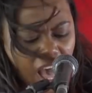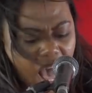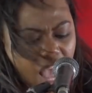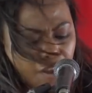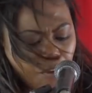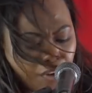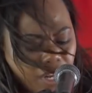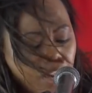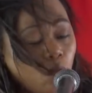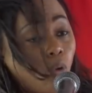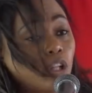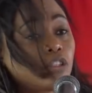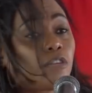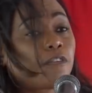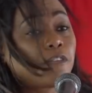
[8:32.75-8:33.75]
I really
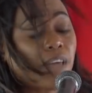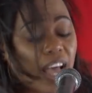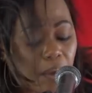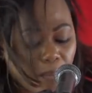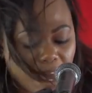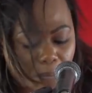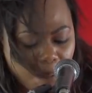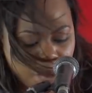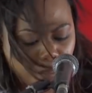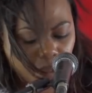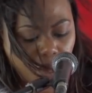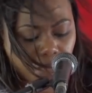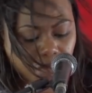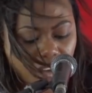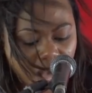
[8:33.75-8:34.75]
want to thank my people
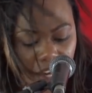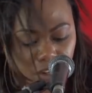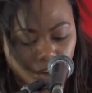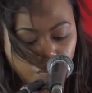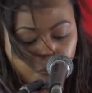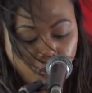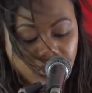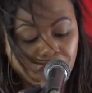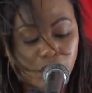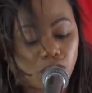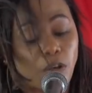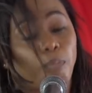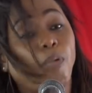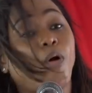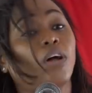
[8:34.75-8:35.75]
of Gallio for their
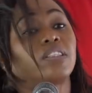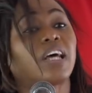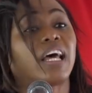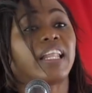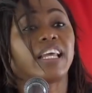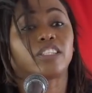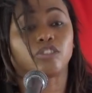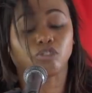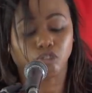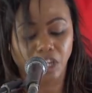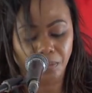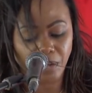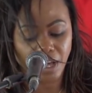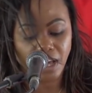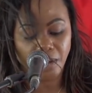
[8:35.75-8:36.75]
support and
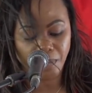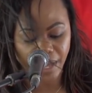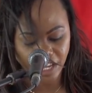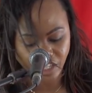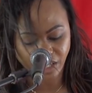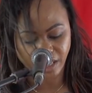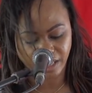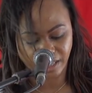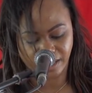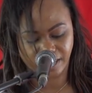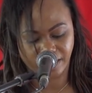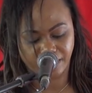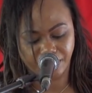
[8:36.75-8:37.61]
extreme patience.